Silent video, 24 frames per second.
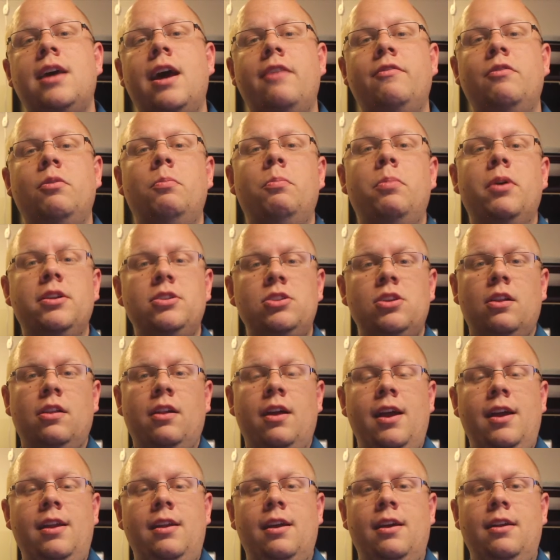to have a budget
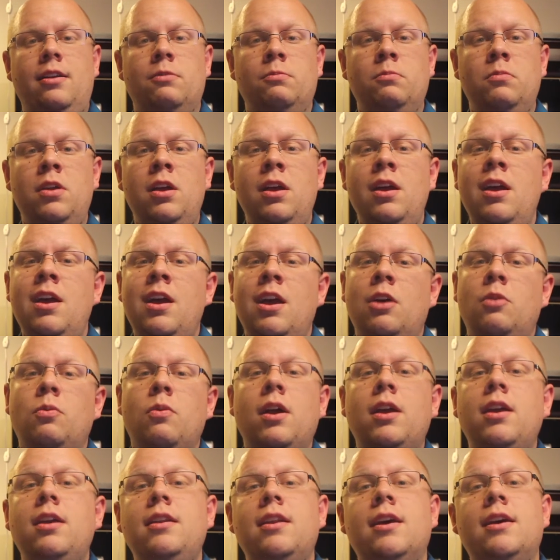line item. And
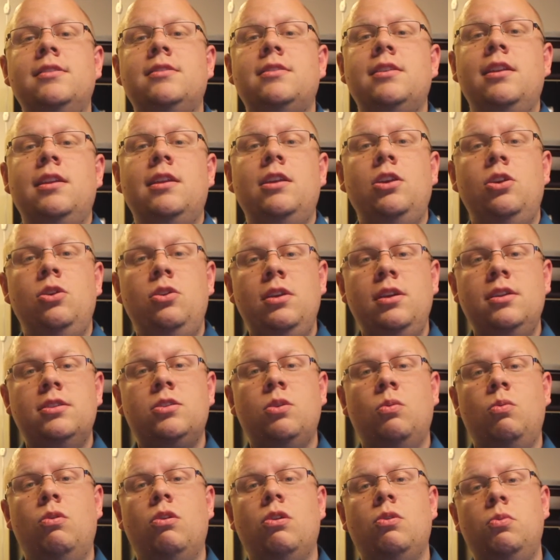recognizing that you need
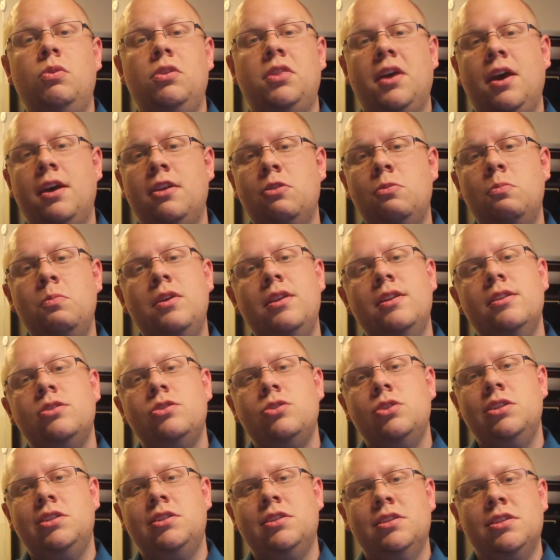to work with other
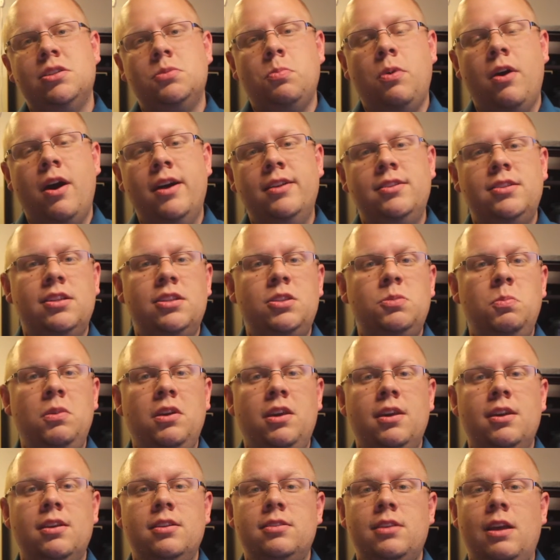ministries in this process
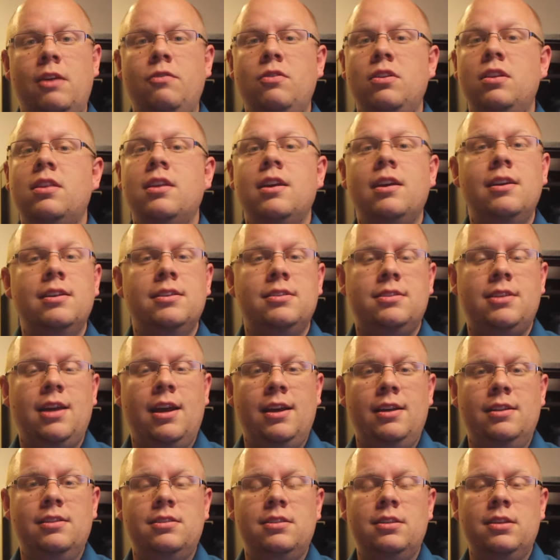because everything is
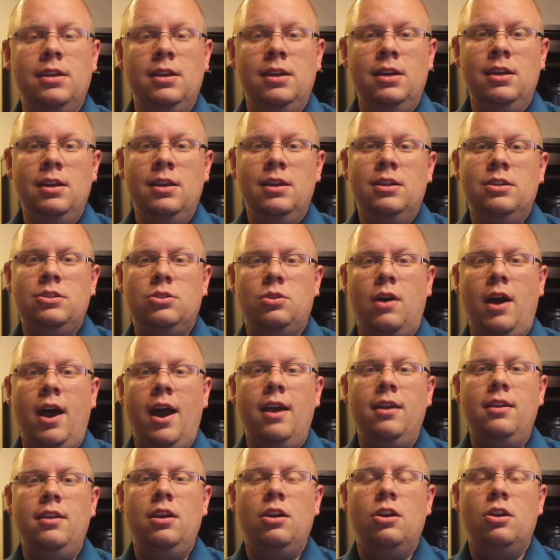tight. So I
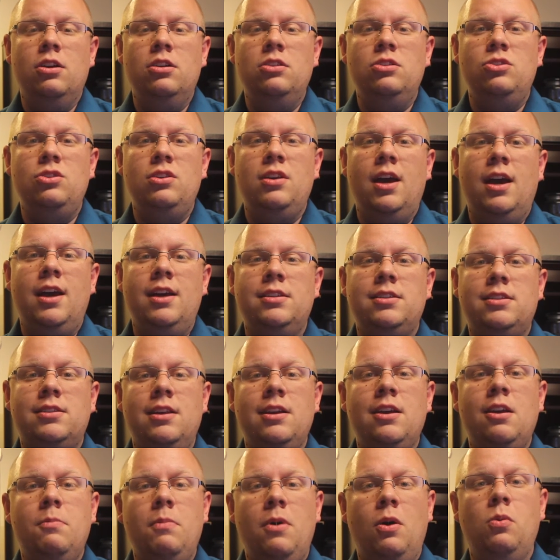highly encourage you guys,
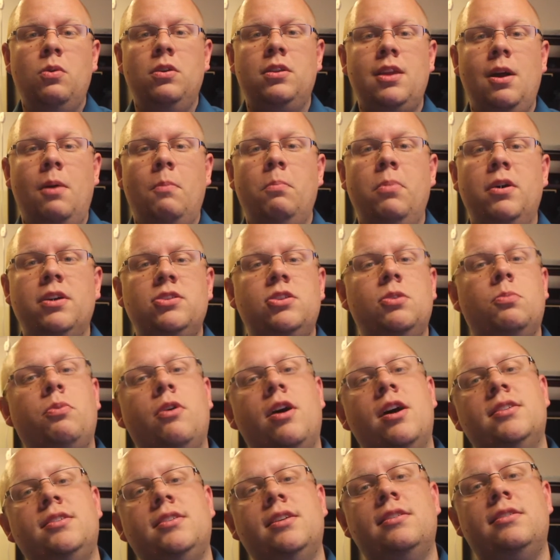think about what that budget
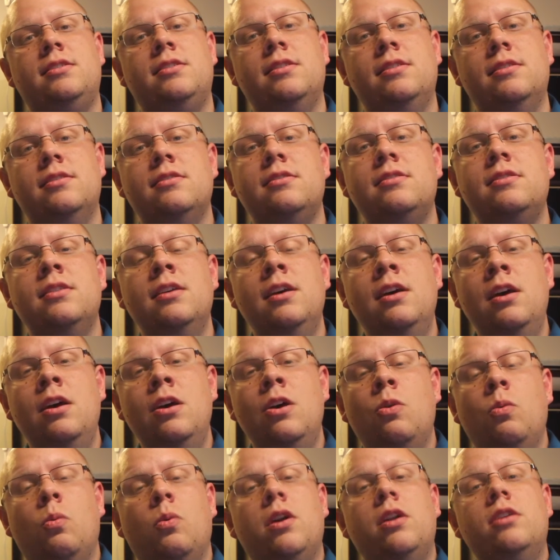process is.
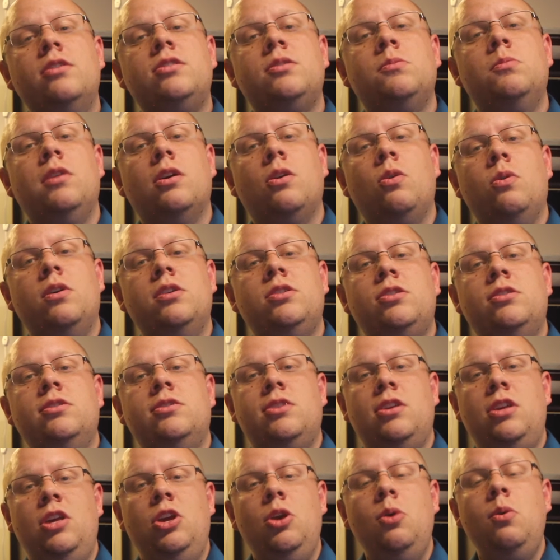What are some of the
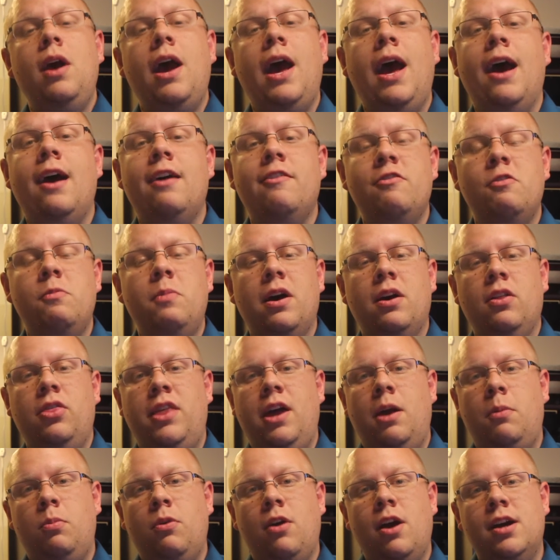questions that you have about
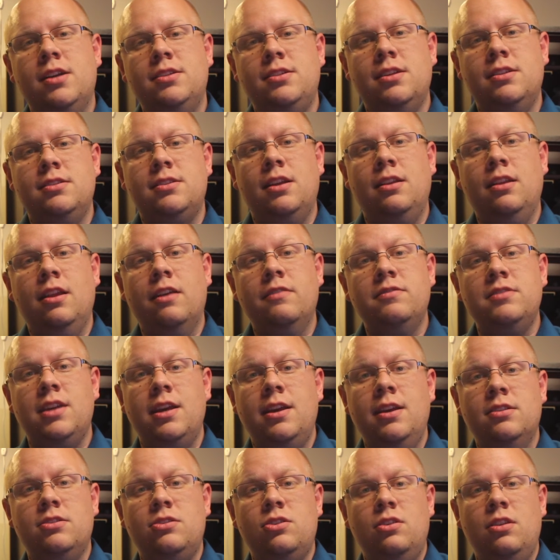that process? I'd love to
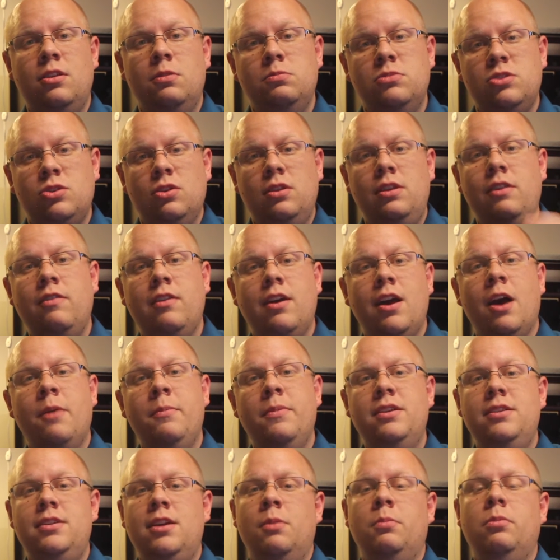answer them, so leave a
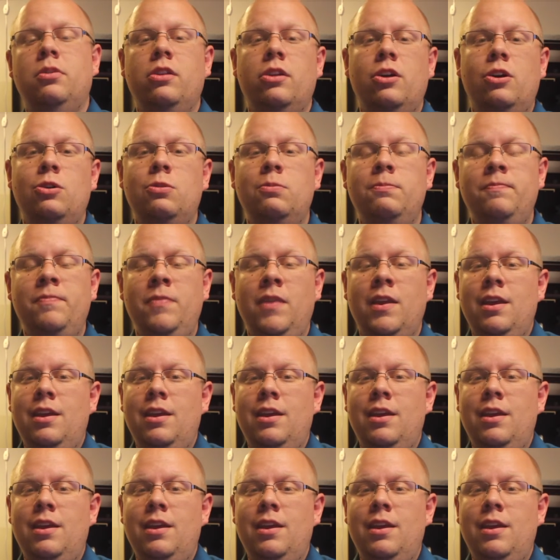comment down below.